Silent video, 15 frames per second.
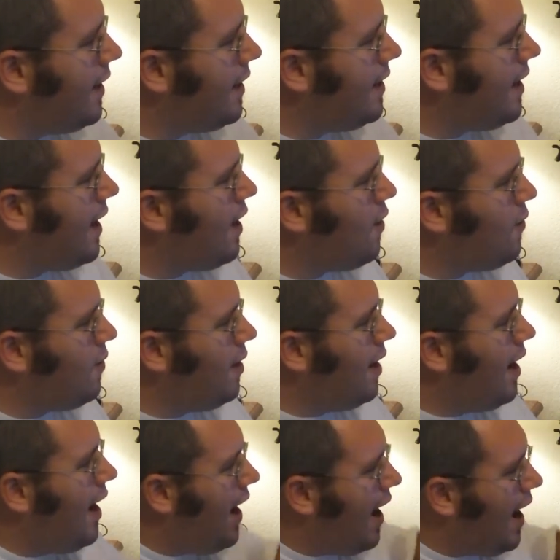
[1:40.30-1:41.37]
Now,
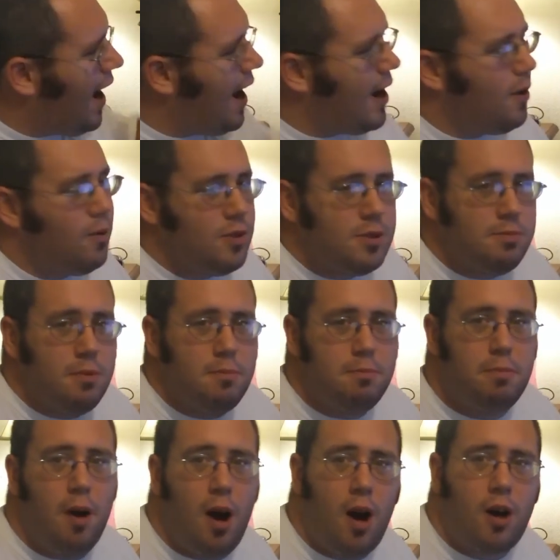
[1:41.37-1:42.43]
I was
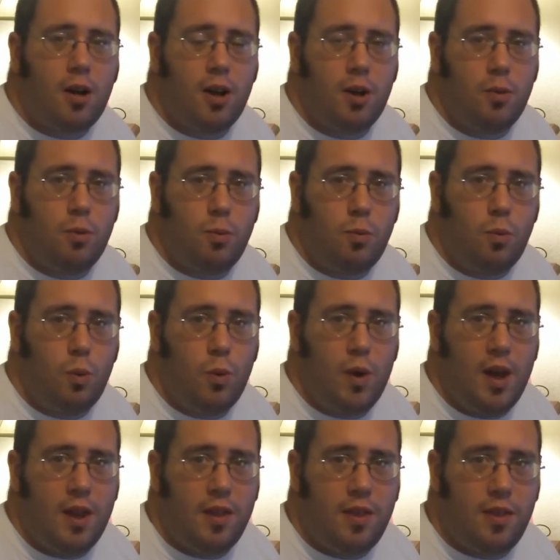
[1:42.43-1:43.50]
bombarded
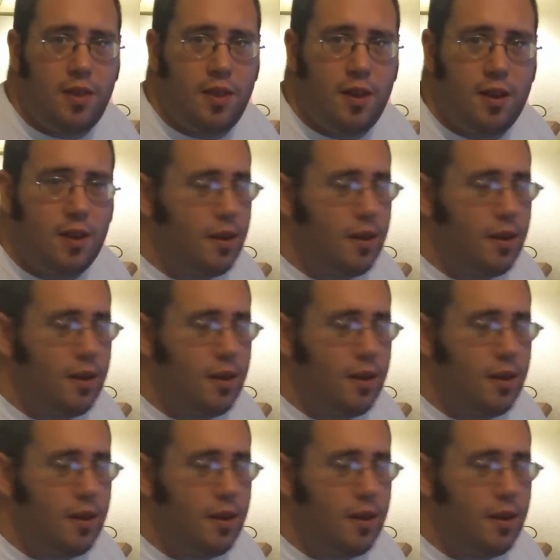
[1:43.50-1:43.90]
with